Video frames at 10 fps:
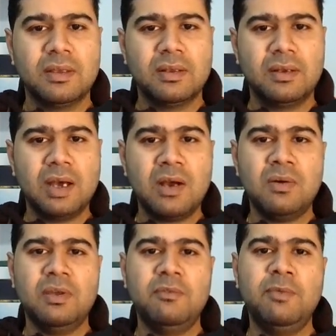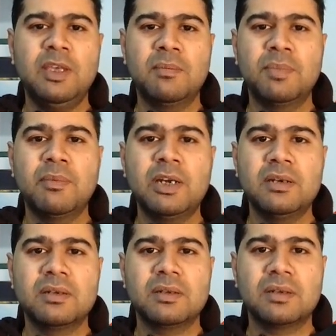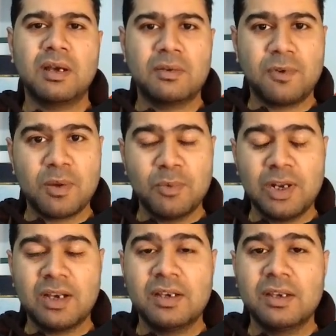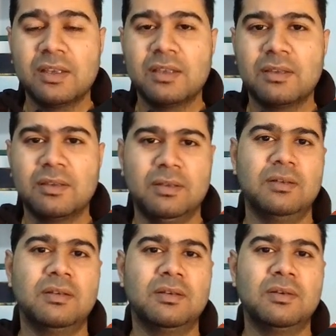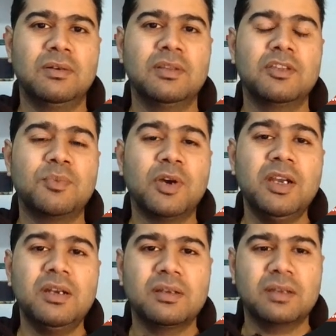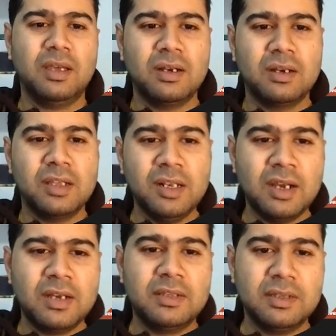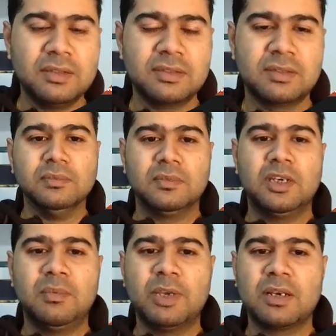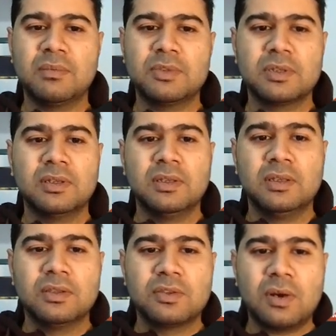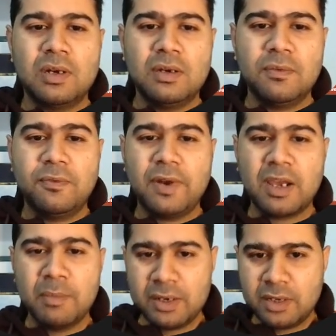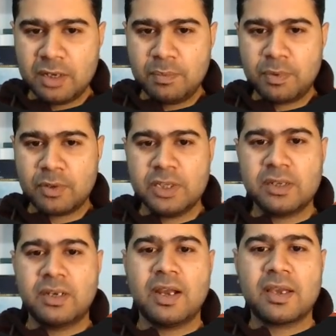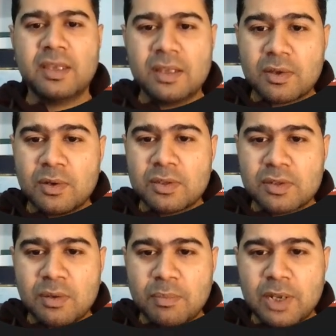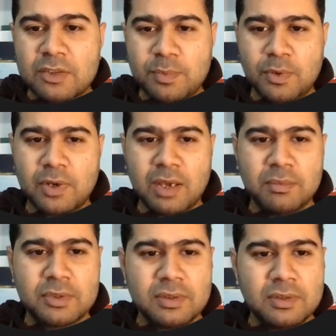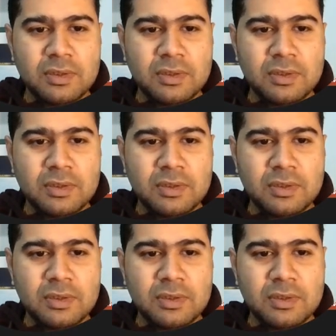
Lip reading: Now if we implement our formula on this point and rewrite this, it becomes solved fragmented project tracking across complex programs.